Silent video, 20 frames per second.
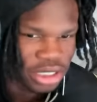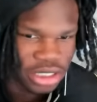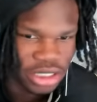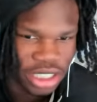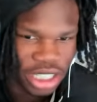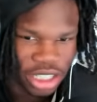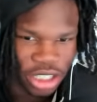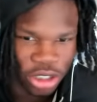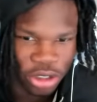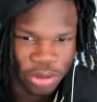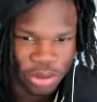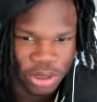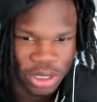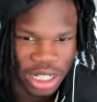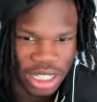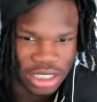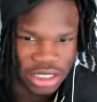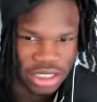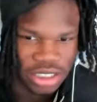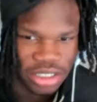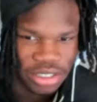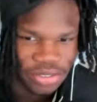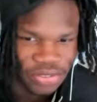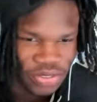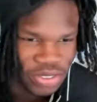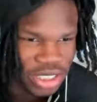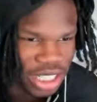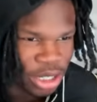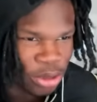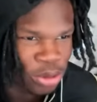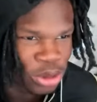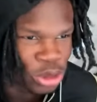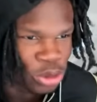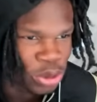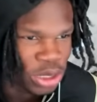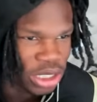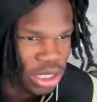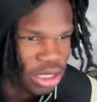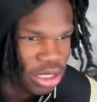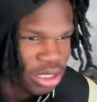not an overreaction. That was
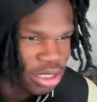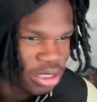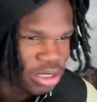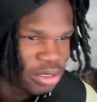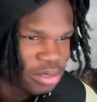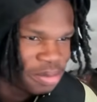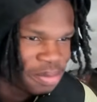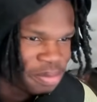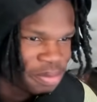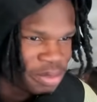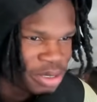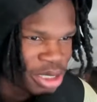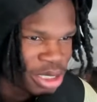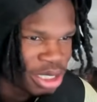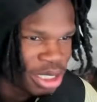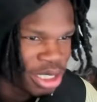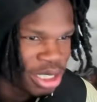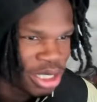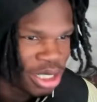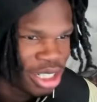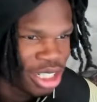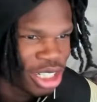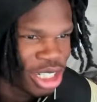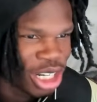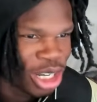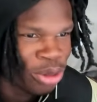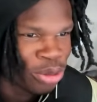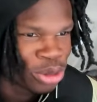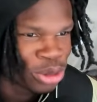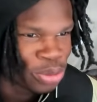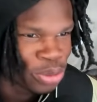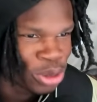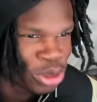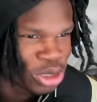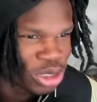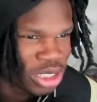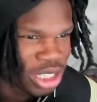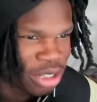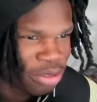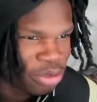weak. That was
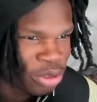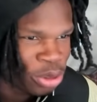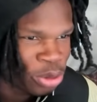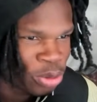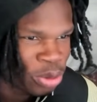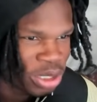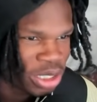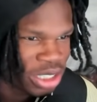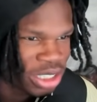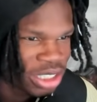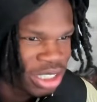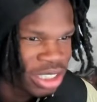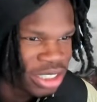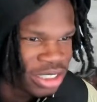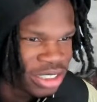most definitely weak.